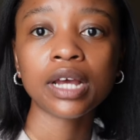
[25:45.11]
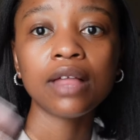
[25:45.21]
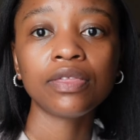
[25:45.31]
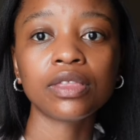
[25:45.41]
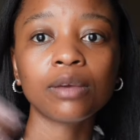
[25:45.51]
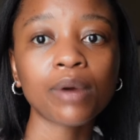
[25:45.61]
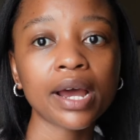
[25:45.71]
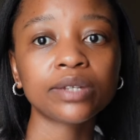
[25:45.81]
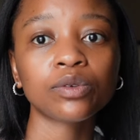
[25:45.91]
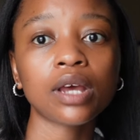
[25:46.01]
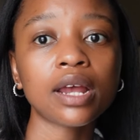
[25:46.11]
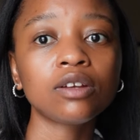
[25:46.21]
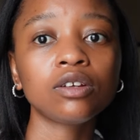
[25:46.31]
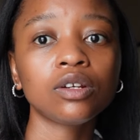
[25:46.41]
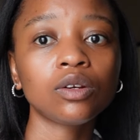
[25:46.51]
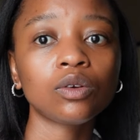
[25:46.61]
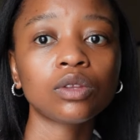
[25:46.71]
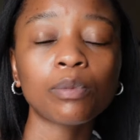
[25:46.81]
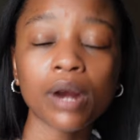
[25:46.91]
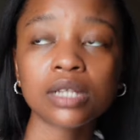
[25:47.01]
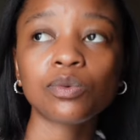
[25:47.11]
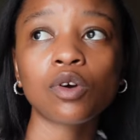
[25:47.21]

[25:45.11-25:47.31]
And the price